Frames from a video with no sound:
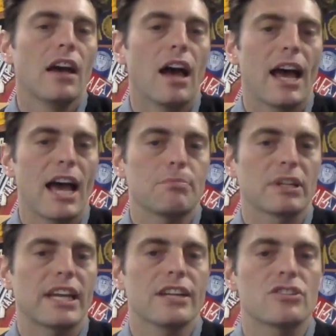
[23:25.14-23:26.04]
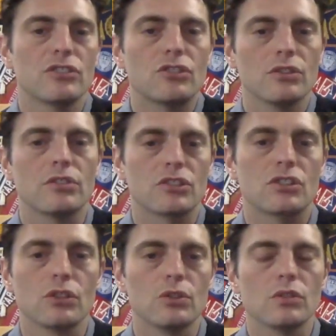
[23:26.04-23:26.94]
application to the
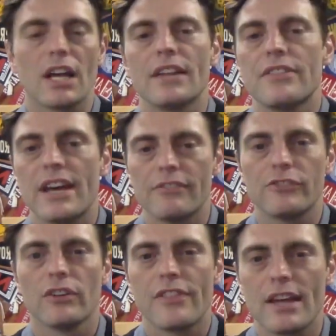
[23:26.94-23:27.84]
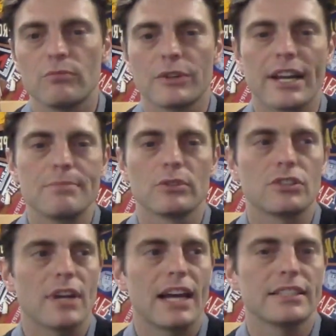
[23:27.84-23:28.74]
school, and therefore then we're able to
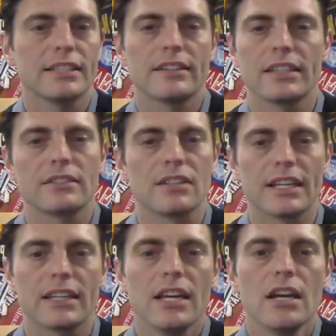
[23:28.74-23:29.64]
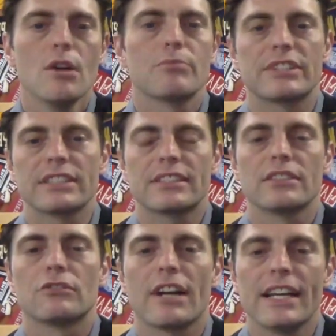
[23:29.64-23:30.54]
add in things like predicted
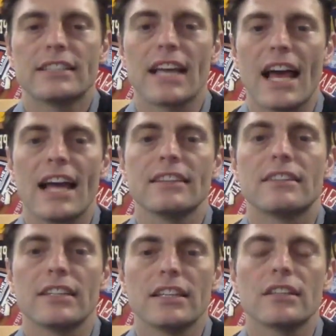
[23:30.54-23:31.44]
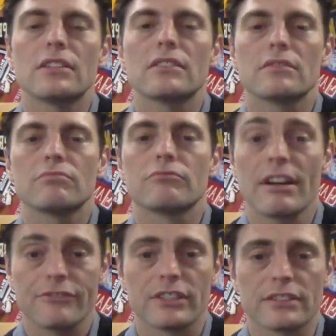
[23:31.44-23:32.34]
grades and the
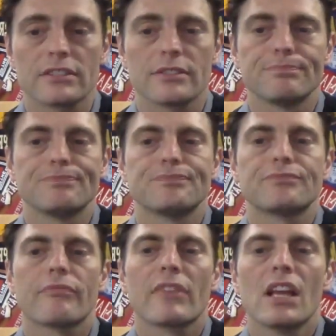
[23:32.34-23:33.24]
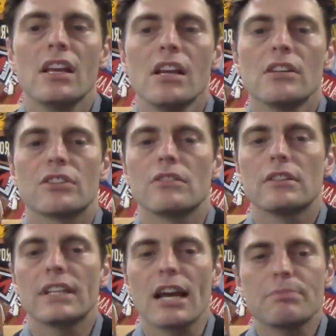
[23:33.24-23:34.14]
reference. So
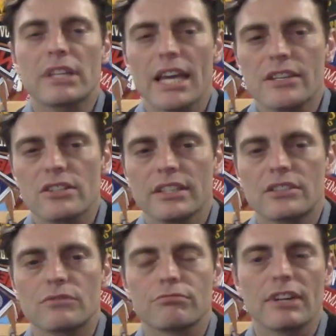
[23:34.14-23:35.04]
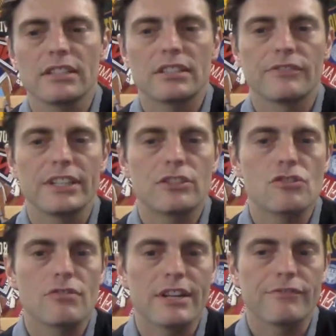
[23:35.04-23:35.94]
the application is relatively
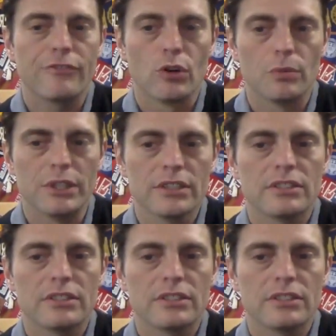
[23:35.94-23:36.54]
straightforward.